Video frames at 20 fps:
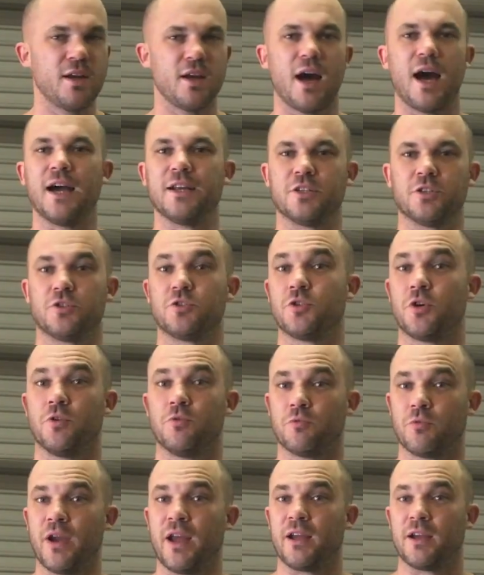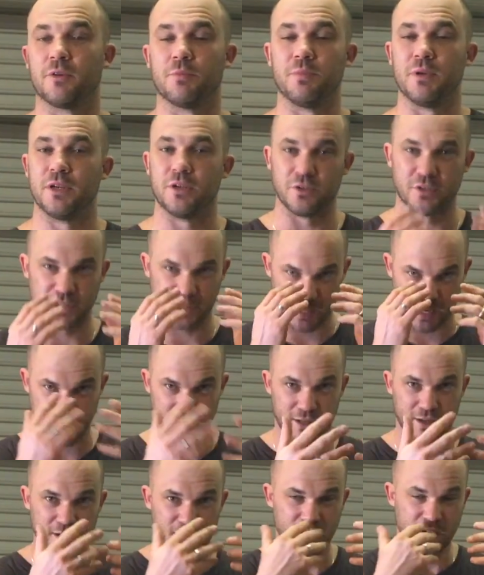I just don't rank, because
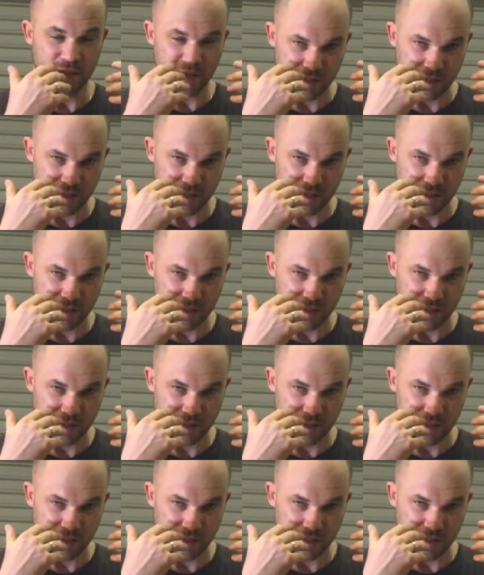they